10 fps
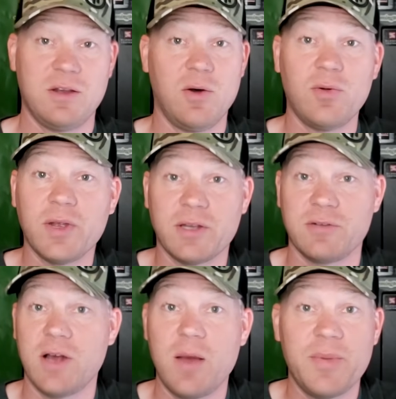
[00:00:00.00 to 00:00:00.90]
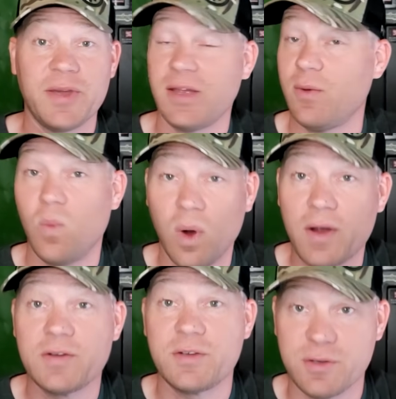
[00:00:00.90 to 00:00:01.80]
only dropping at
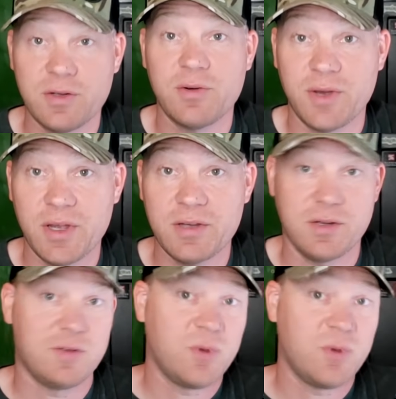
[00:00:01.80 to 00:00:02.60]
one to two inches.